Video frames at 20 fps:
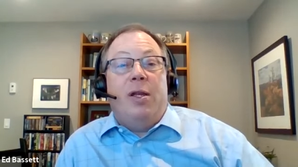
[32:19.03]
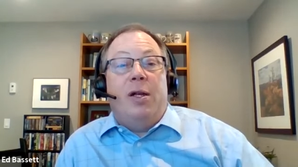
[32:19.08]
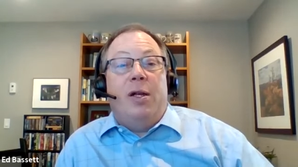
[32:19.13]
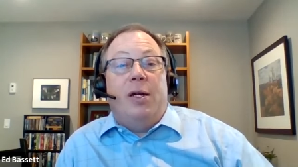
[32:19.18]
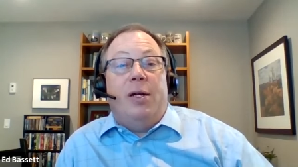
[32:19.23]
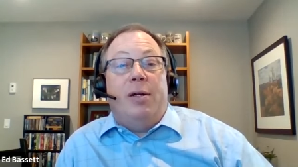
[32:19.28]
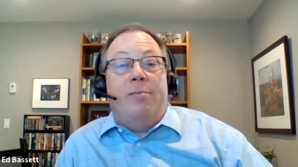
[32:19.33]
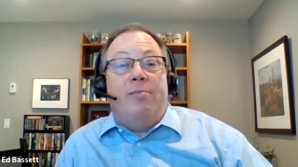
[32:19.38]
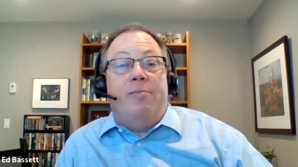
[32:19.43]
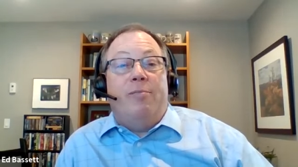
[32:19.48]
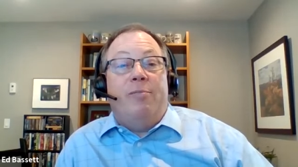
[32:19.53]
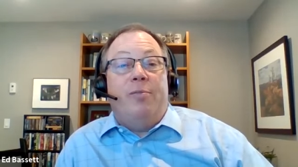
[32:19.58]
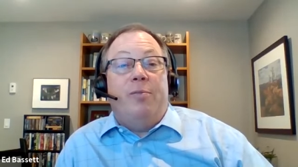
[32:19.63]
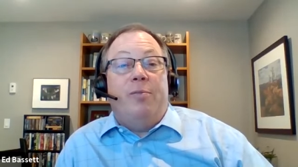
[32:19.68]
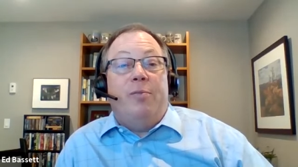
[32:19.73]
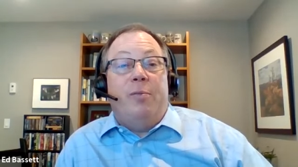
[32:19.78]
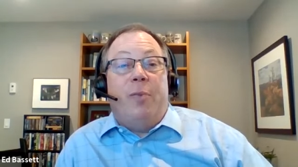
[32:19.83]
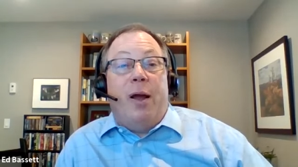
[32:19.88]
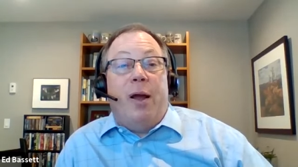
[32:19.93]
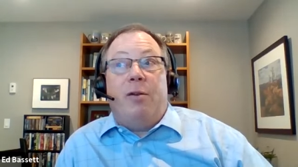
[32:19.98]
Um,
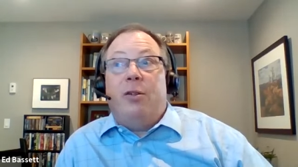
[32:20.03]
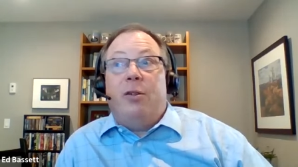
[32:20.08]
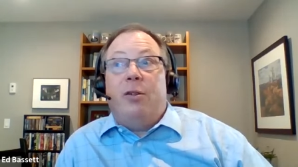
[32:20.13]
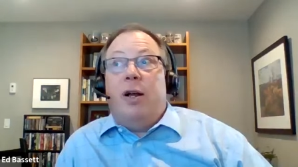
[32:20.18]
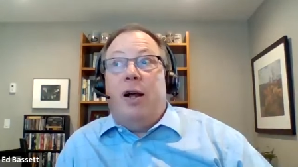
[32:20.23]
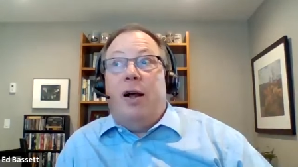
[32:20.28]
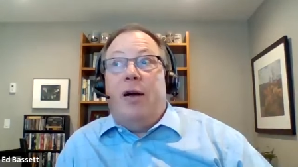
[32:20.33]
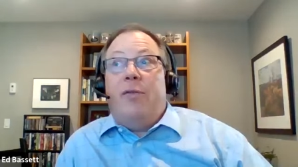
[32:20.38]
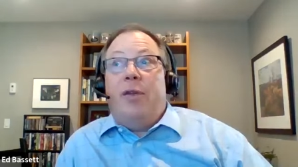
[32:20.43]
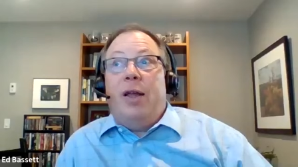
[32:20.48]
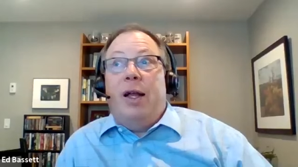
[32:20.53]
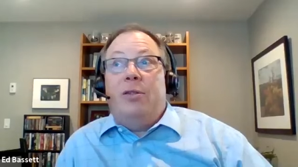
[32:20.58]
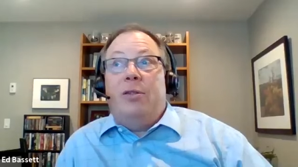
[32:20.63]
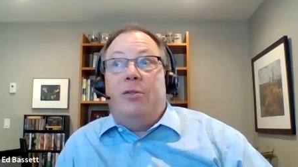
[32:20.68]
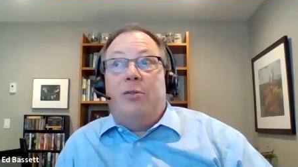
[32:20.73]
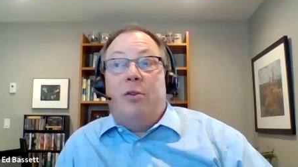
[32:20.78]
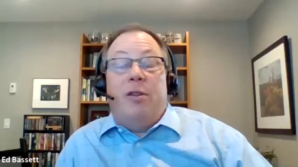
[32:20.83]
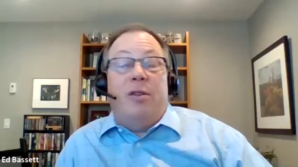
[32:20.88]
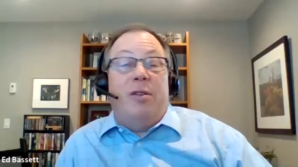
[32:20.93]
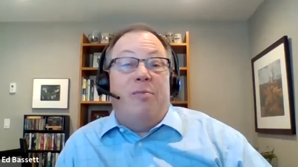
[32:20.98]
Microsoft as
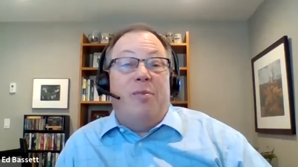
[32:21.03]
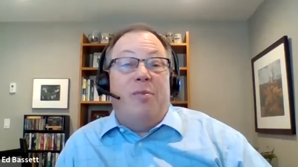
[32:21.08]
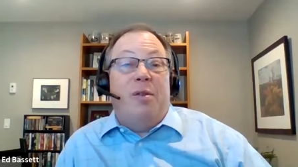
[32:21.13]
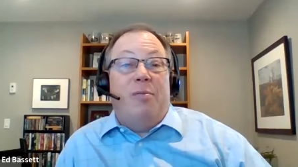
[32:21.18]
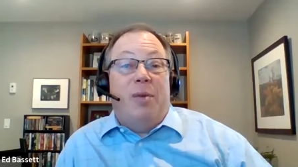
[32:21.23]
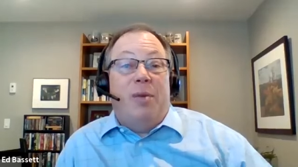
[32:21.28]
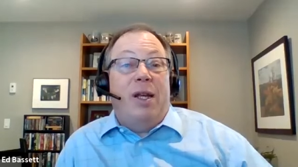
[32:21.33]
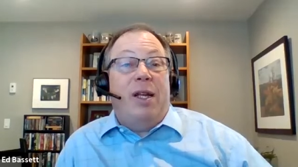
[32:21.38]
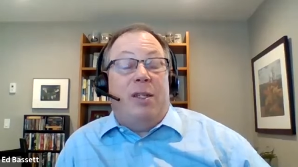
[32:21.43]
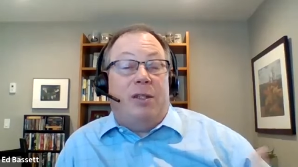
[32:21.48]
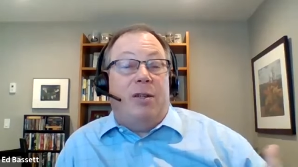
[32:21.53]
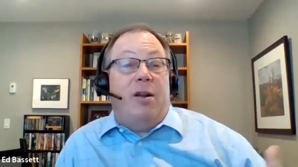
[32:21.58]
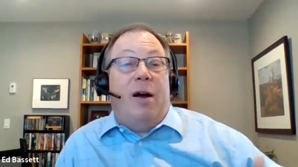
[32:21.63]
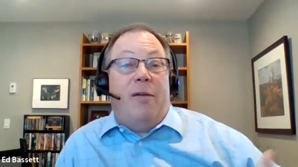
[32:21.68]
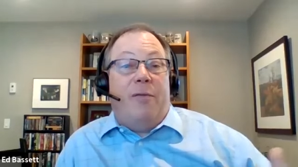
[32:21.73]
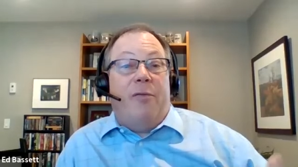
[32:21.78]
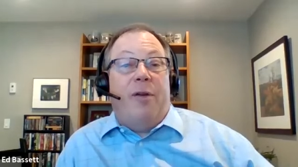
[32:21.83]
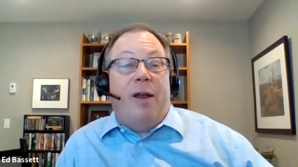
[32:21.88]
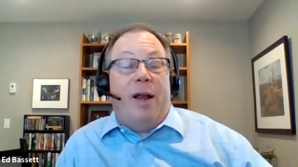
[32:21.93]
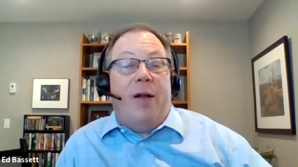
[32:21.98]
sort of the, the biggest
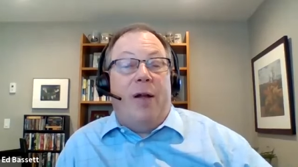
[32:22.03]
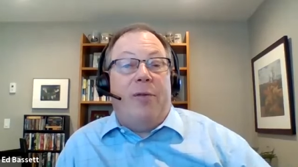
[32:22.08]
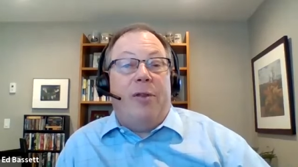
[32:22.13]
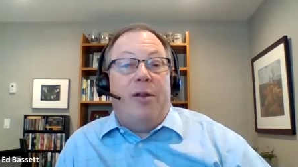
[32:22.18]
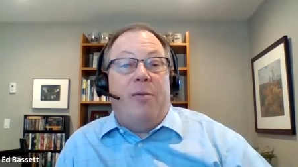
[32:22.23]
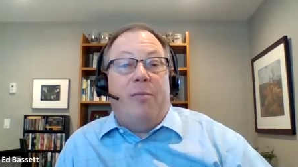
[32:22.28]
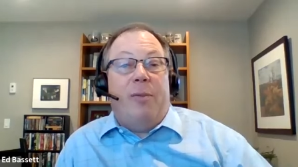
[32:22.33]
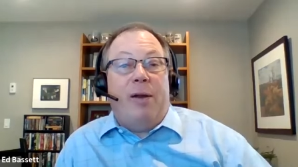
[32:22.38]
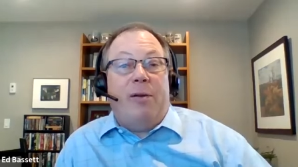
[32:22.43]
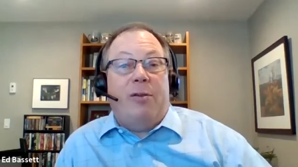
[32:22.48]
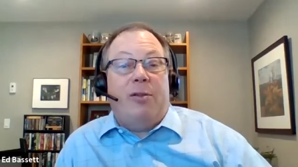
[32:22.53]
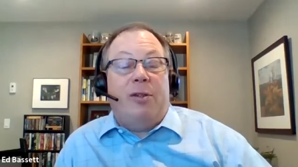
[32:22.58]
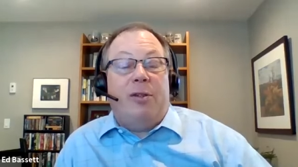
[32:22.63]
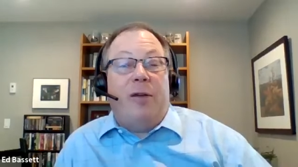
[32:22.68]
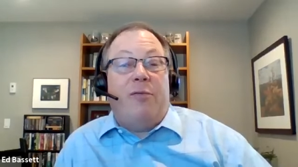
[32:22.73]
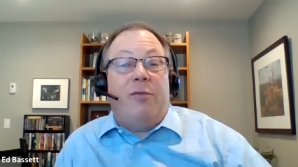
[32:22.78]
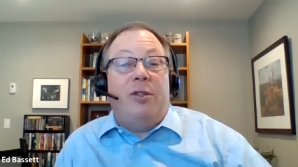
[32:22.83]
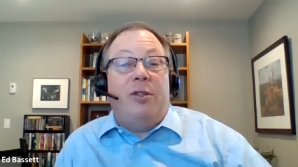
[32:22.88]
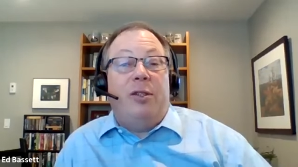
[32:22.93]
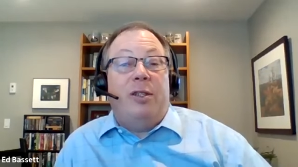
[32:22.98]
offering out there,
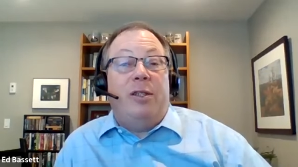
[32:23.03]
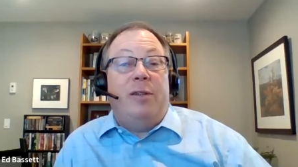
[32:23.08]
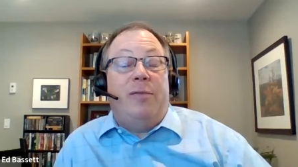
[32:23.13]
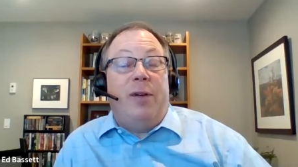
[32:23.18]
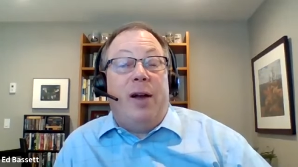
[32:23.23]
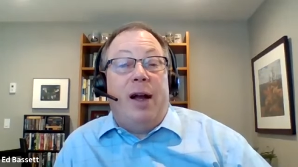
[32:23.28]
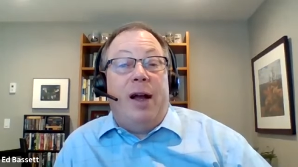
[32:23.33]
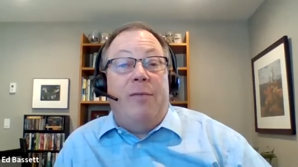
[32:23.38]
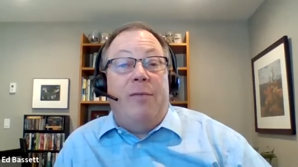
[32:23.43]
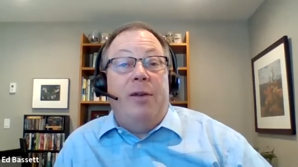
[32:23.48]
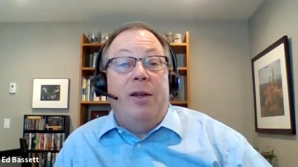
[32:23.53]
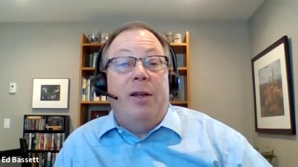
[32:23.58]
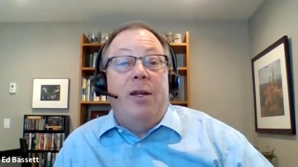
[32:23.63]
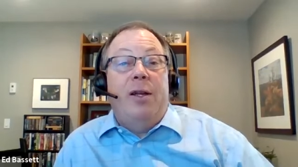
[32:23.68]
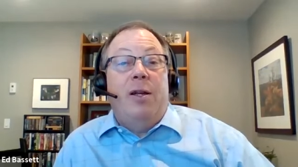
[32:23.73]
Microsoft 365,